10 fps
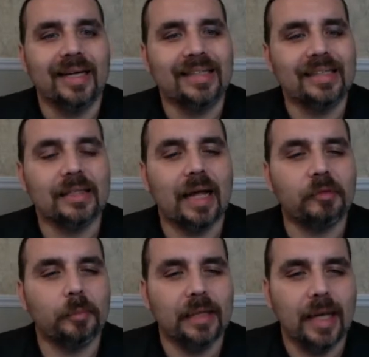It doesn't have
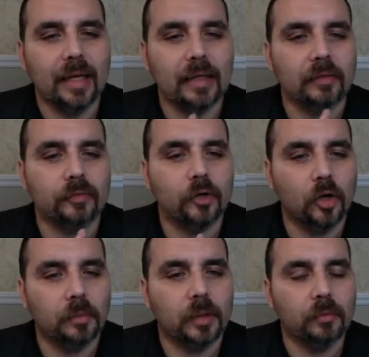to be negative. You know
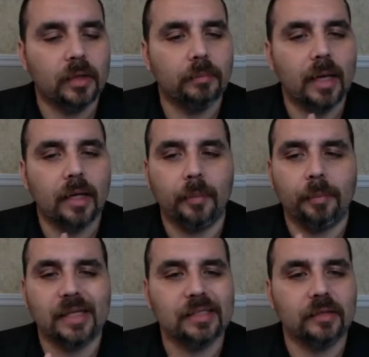what I mean? We can make it a
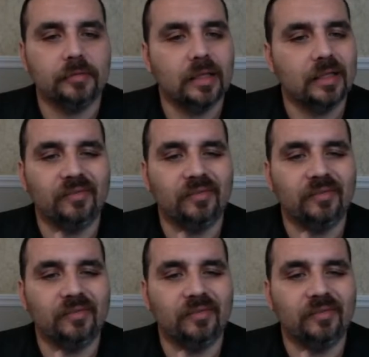positive thing.